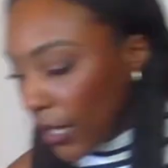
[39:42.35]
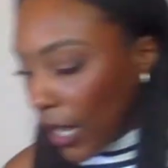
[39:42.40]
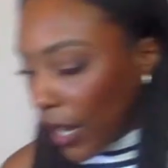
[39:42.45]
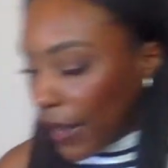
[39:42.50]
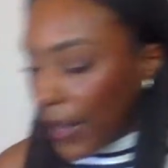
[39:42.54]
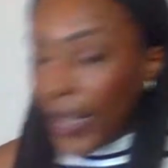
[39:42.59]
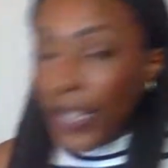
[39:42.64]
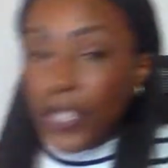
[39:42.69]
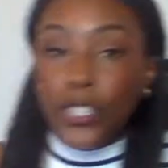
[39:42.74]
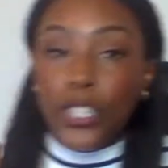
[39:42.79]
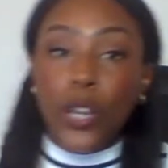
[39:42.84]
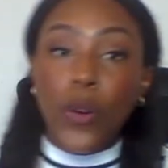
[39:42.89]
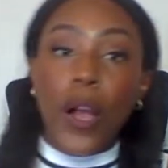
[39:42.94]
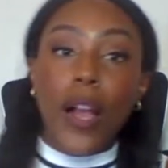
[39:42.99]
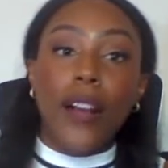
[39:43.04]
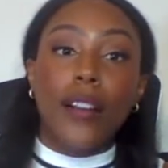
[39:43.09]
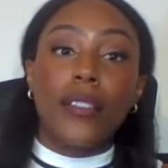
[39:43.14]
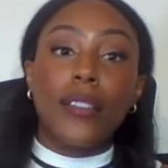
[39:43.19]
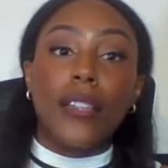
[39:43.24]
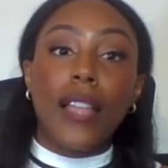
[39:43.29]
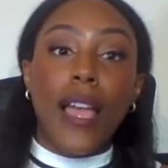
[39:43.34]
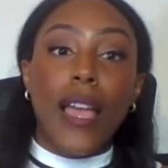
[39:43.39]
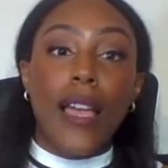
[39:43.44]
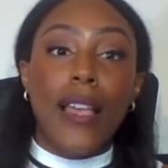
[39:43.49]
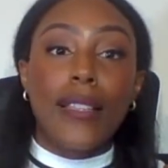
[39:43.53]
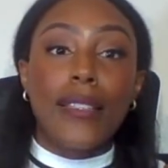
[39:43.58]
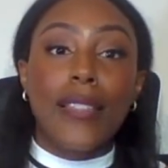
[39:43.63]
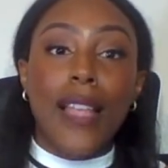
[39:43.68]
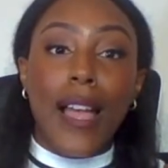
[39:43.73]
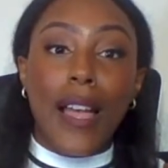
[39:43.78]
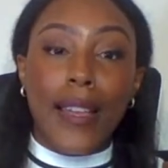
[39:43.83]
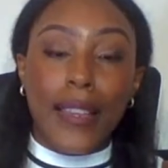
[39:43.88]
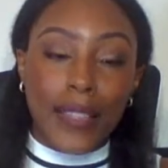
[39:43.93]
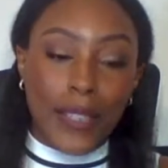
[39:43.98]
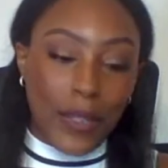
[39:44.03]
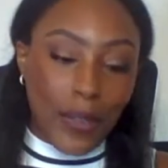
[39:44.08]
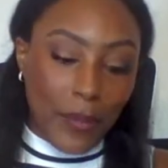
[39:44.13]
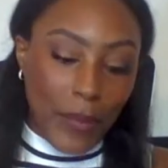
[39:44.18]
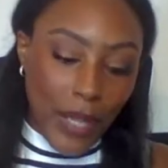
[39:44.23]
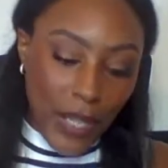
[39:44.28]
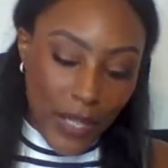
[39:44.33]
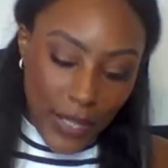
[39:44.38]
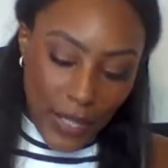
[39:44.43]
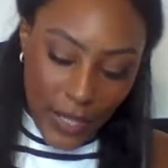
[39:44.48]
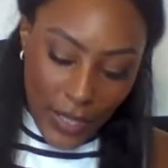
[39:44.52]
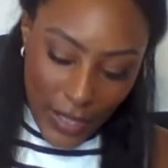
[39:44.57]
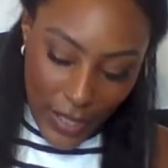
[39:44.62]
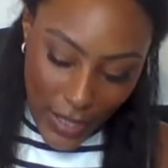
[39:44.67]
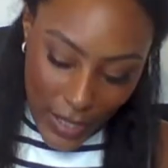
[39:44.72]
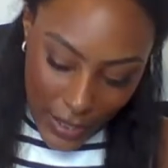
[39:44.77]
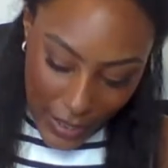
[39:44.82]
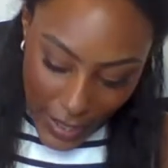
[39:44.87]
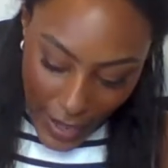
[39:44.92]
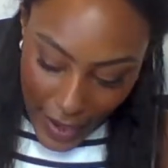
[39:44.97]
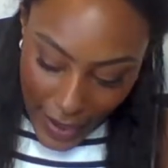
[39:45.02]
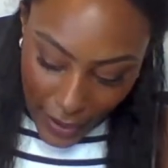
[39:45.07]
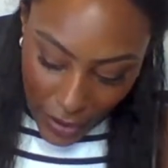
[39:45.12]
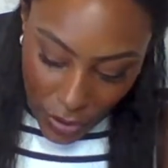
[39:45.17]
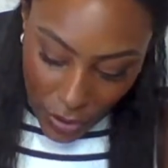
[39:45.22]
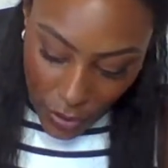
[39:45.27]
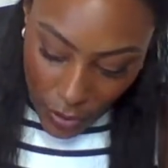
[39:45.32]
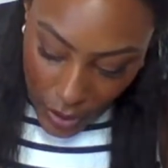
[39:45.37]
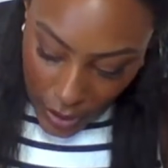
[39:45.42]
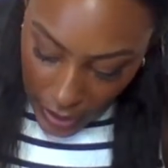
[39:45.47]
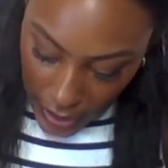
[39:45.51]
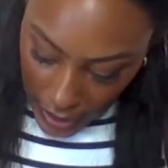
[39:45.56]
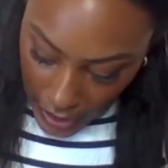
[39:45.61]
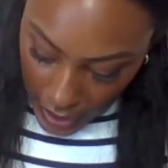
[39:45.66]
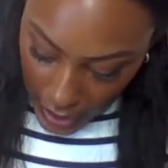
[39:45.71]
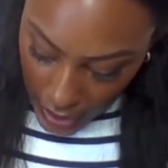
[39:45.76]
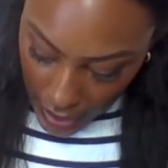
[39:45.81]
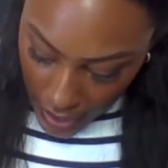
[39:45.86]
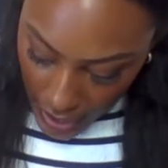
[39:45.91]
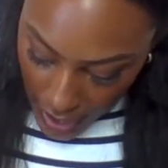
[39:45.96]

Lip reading: All right. So our last item is actually,